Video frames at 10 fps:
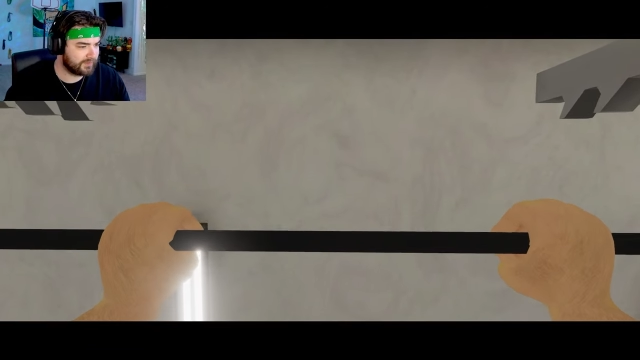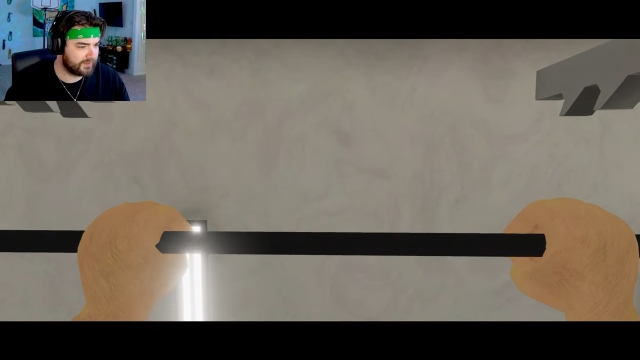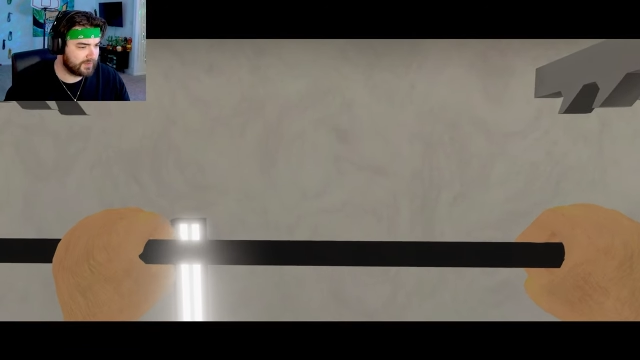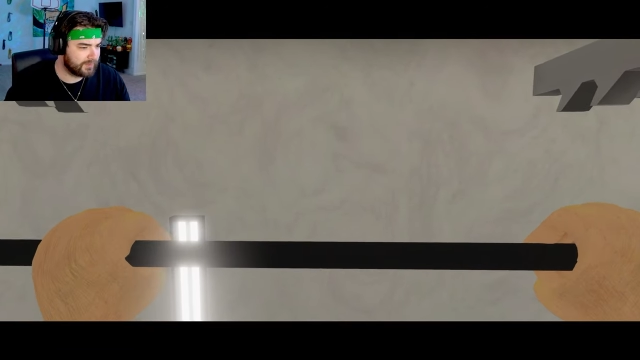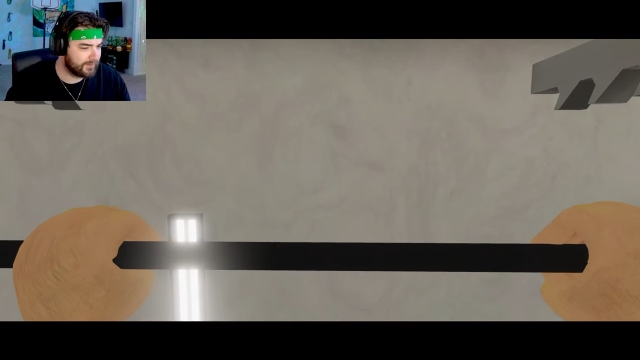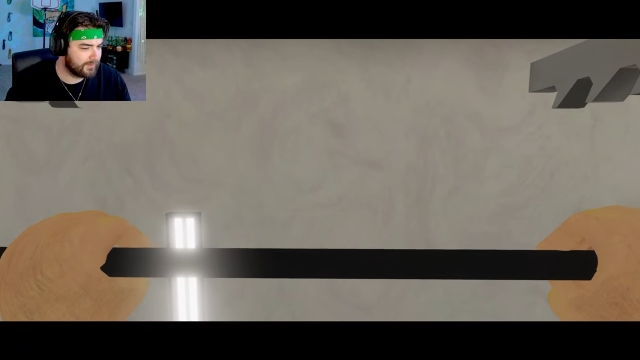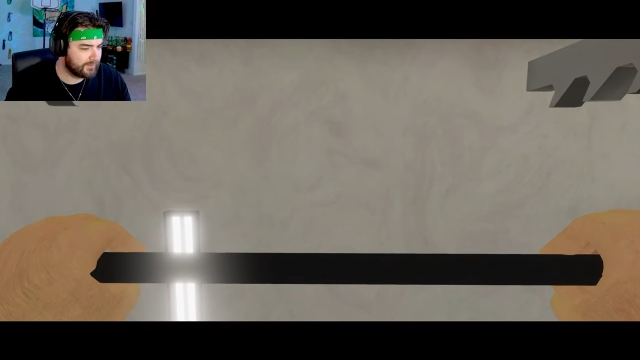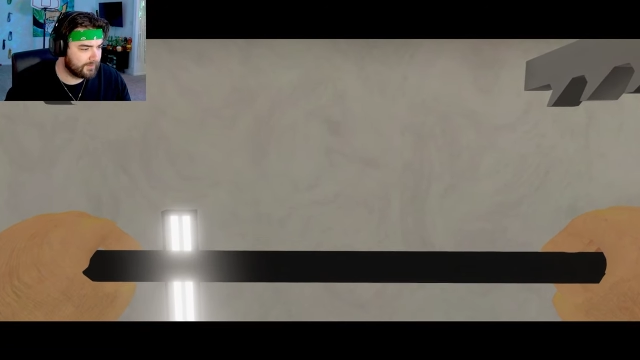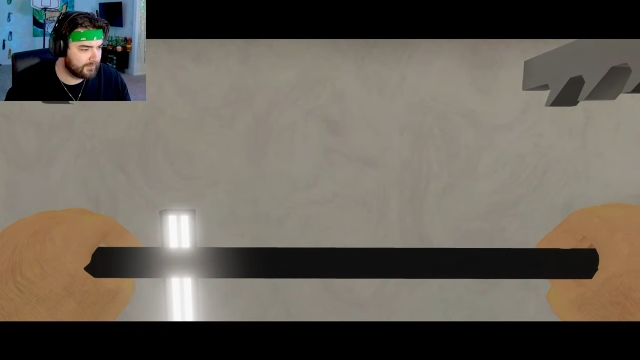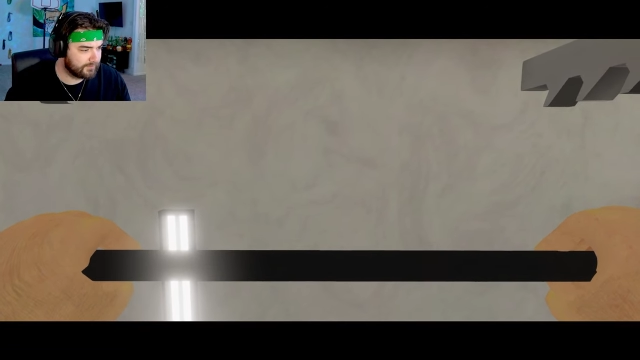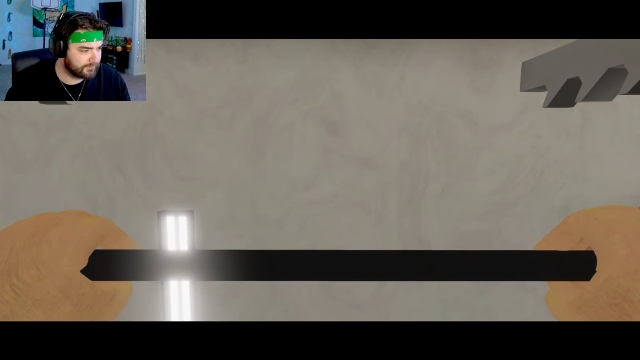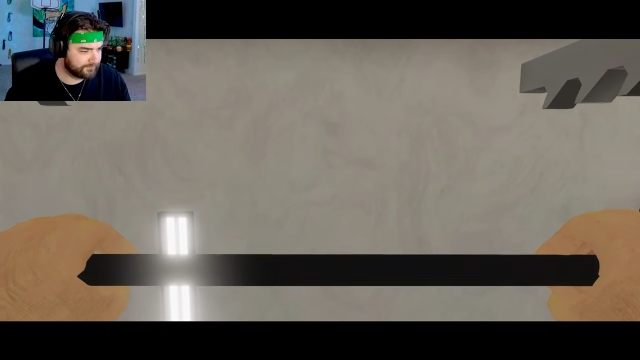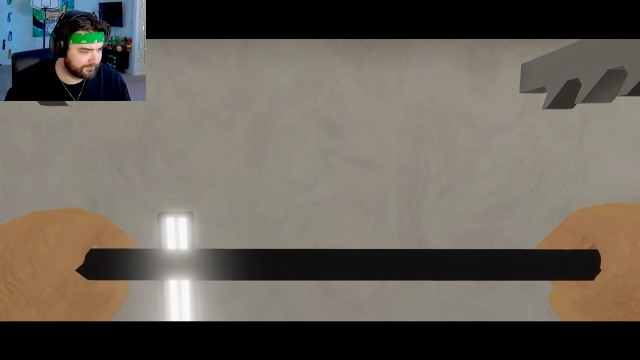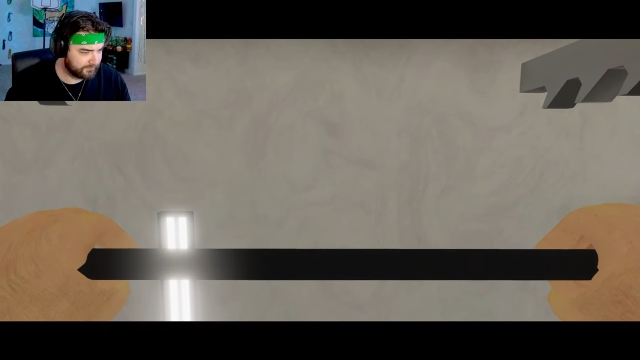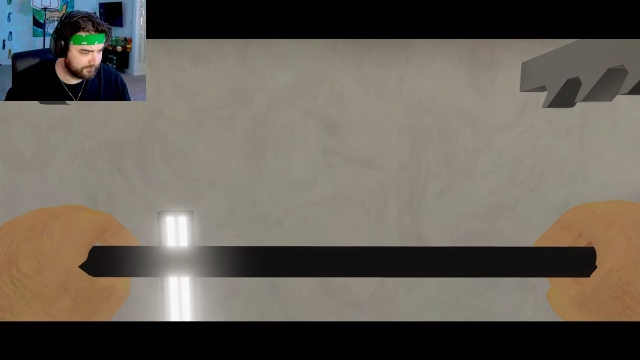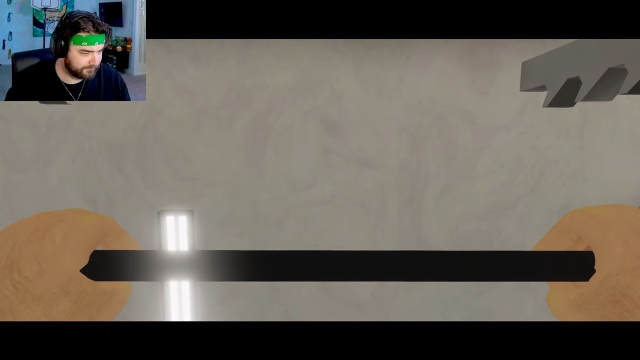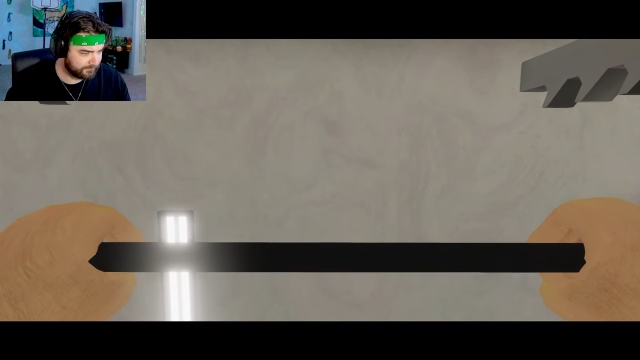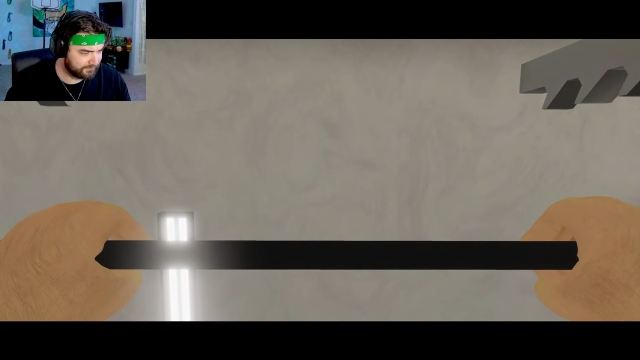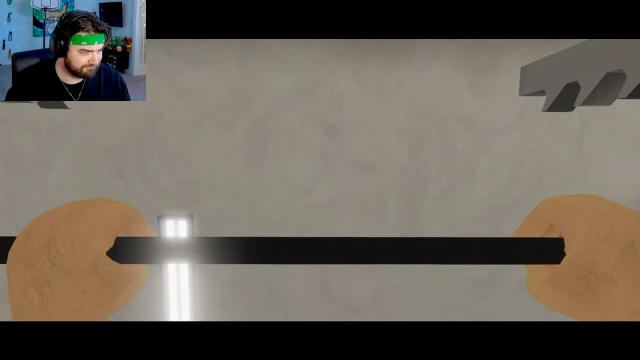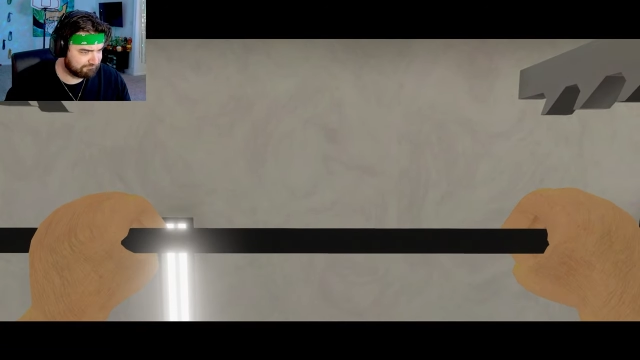
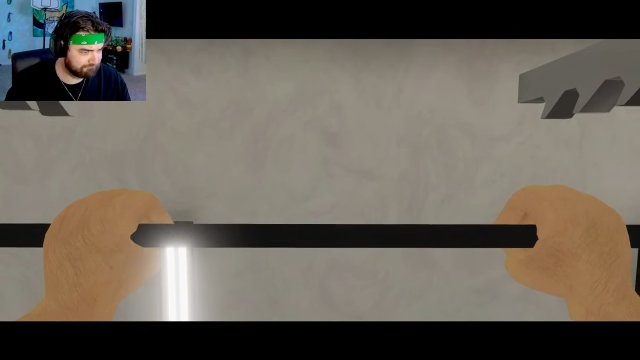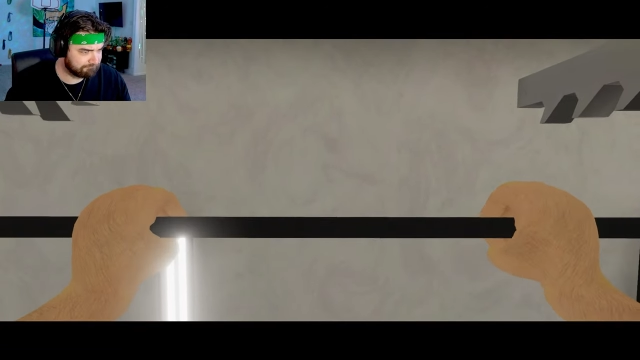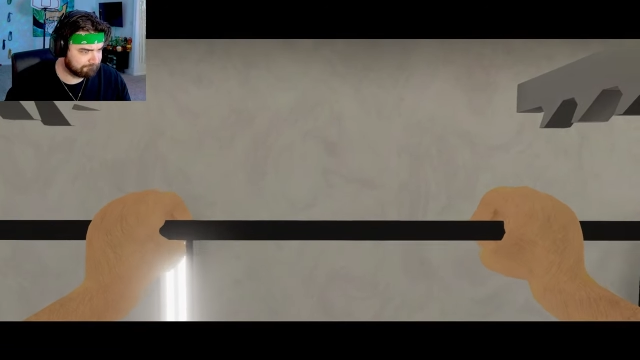[no speech]